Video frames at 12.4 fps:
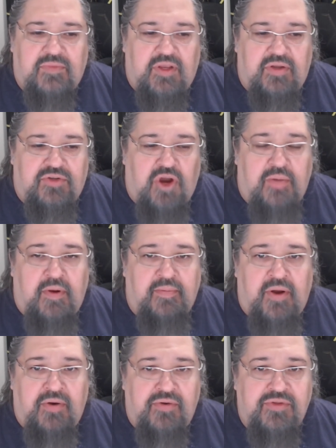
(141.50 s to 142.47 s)
turbo
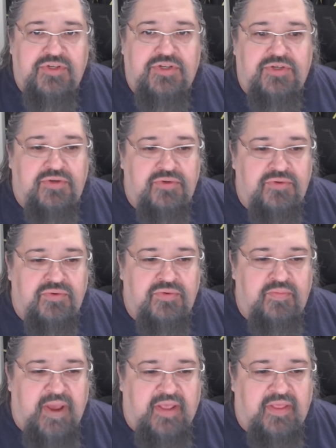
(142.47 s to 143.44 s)
modes
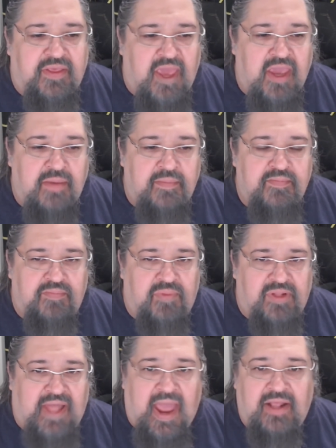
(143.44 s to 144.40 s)
to make the game
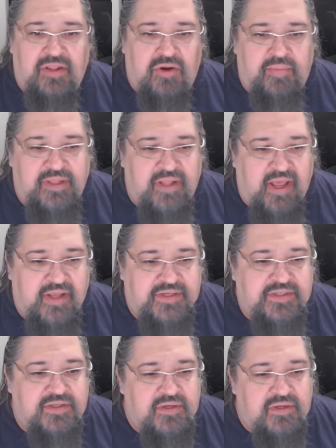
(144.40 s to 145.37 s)
lag a little bit
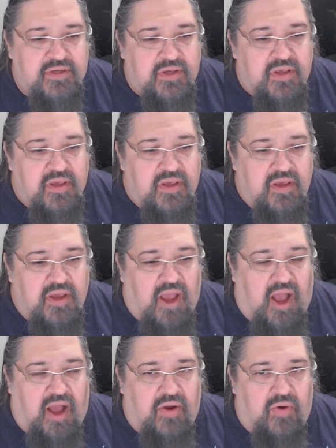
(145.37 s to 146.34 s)
less.
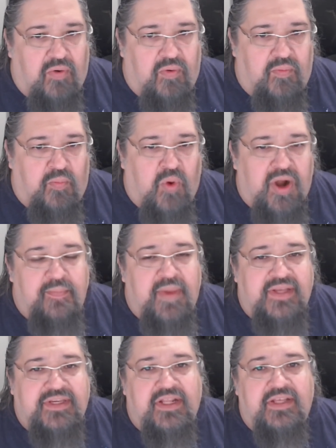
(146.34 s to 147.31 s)
What I'm
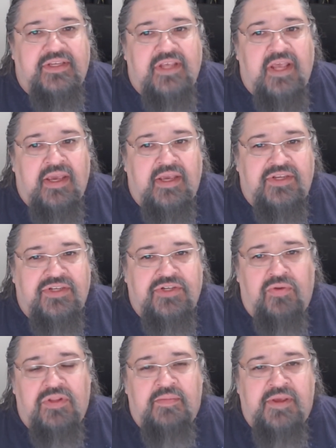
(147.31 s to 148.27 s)
basically saying is
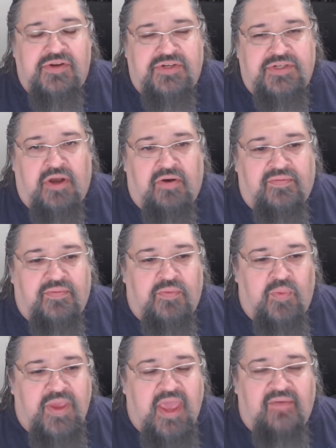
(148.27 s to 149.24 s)
don't limit yourself.
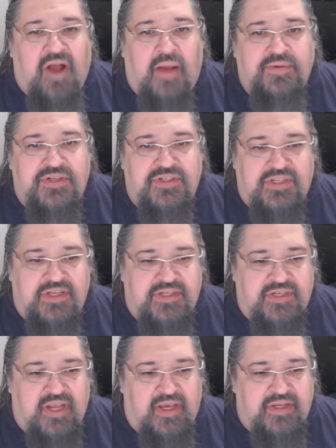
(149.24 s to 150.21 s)
We have options
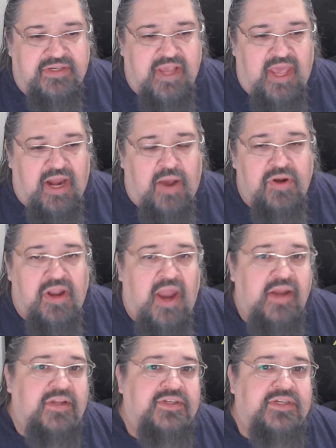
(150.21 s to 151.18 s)
these days, and I would
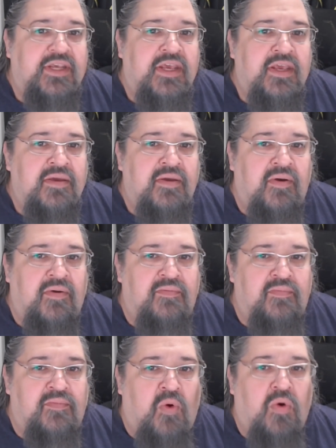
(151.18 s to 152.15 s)
like to see
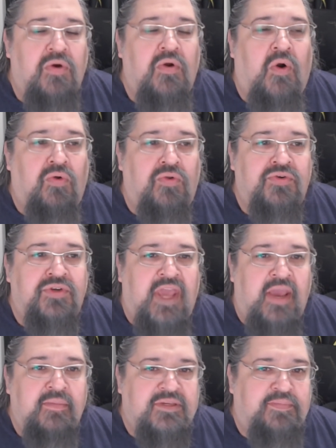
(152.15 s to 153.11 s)
more older
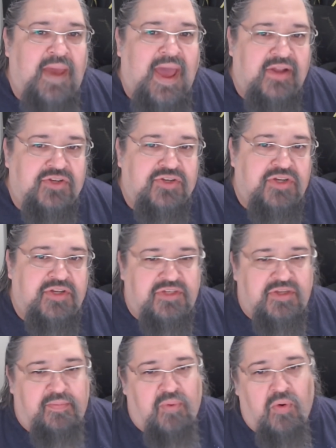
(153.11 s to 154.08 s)
games patched to
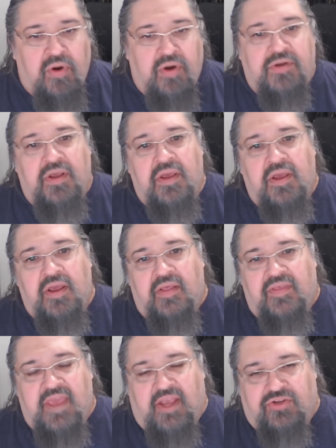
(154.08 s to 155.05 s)
support
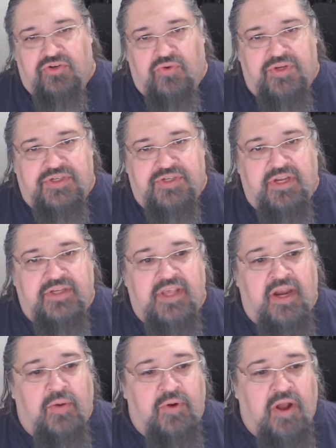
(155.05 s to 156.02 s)
the extra joysticks,
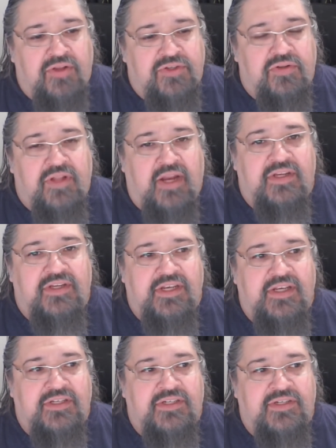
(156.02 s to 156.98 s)
and I would also like to
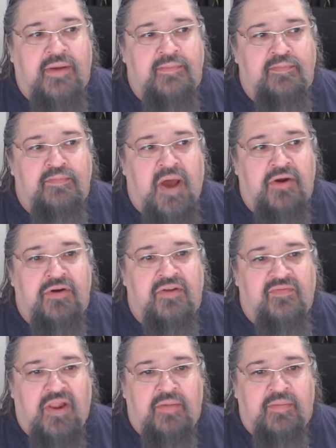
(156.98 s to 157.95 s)
see some modern
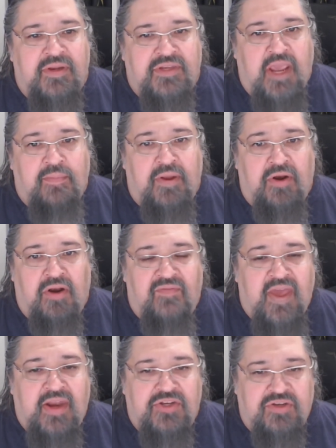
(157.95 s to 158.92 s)
development take better
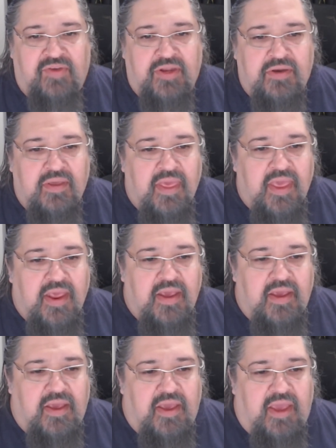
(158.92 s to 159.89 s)
advantage of it.
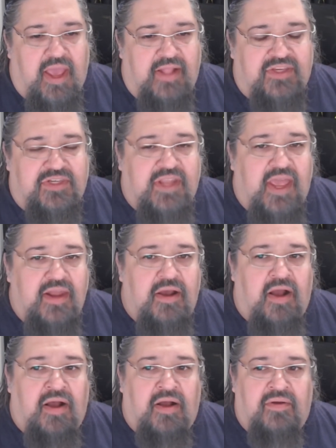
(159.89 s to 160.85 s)
Instead
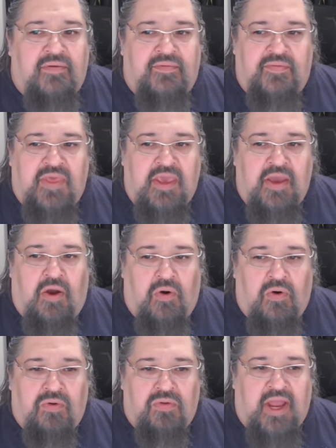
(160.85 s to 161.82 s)
of the
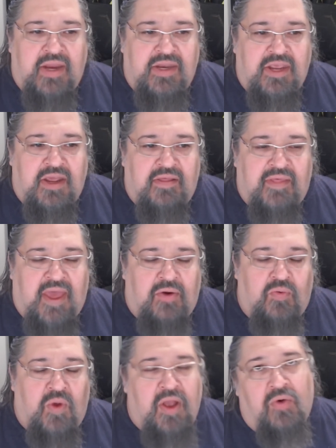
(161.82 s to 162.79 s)
whole idea
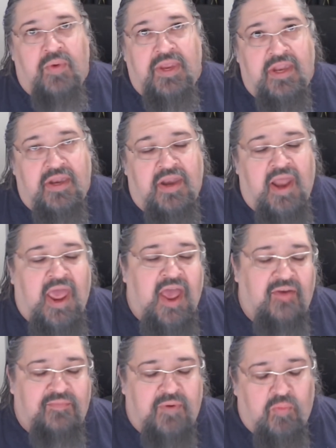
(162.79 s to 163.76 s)
that, well, we didn't
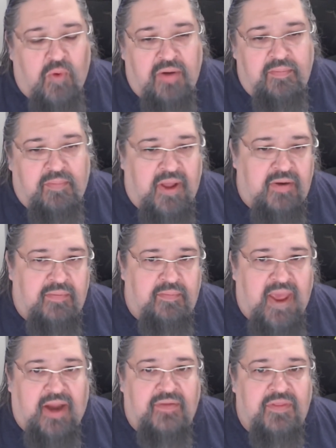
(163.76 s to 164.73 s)
have but one button
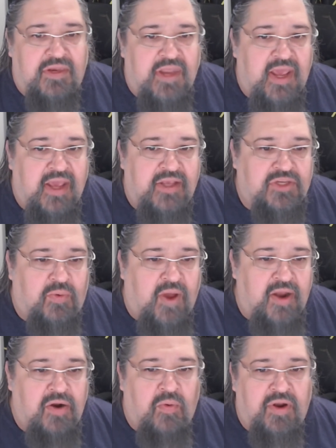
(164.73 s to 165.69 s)
back in the day, so
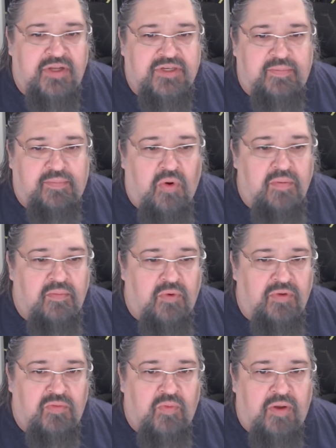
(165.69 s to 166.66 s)
I don't want to support
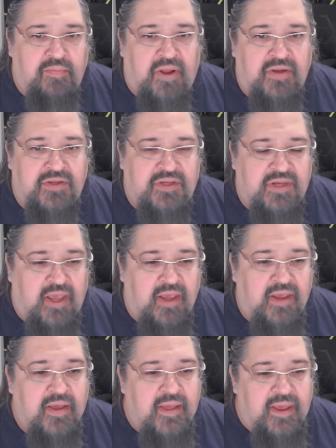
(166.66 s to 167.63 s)
more than one button
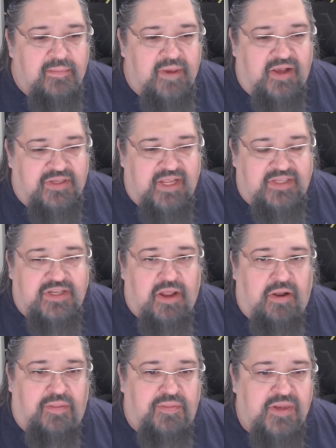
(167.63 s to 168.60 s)
today because that's
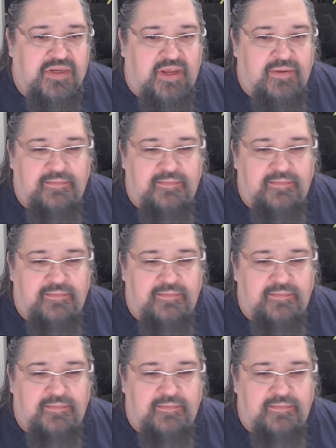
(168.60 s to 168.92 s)
not authentic.